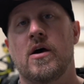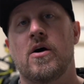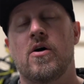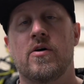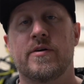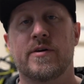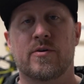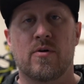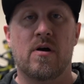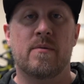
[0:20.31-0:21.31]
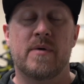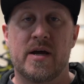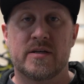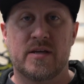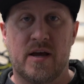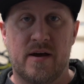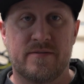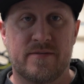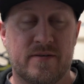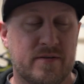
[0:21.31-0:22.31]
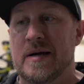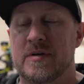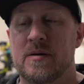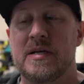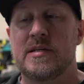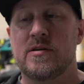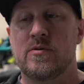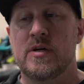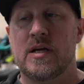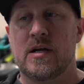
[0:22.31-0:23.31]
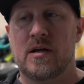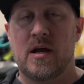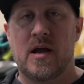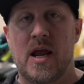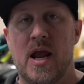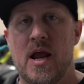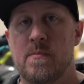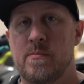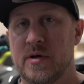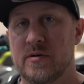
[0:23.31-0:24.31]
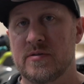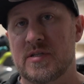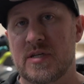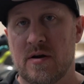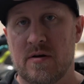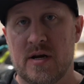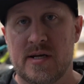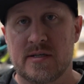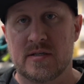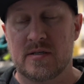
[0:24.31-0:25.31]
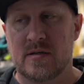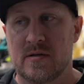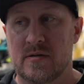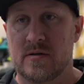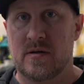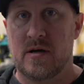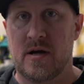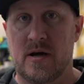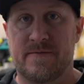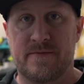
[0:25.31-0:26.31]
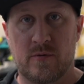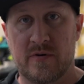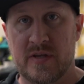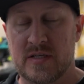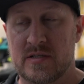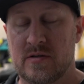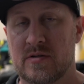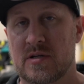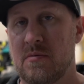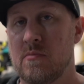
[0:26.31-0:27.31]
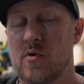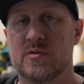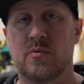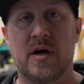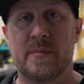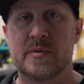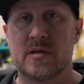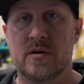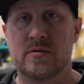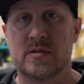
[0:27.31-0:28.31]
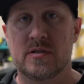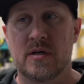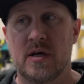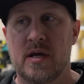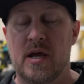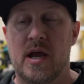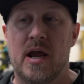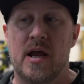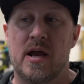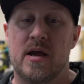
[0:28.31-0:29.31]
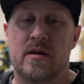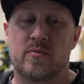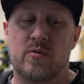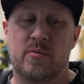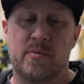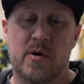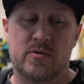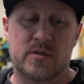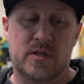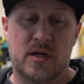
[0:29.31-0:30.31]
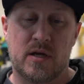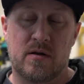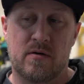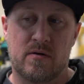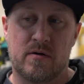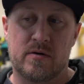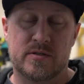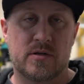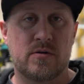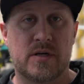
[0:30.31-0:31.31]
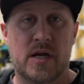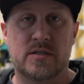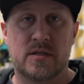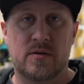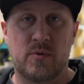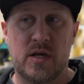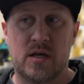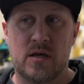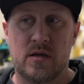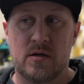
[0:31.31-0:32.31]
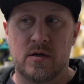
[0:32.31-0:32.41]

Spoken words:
Honda Grom SF. I'm going to be doing a build series for this, so it's going to be multiple episodes and will be posted on certain days of the week.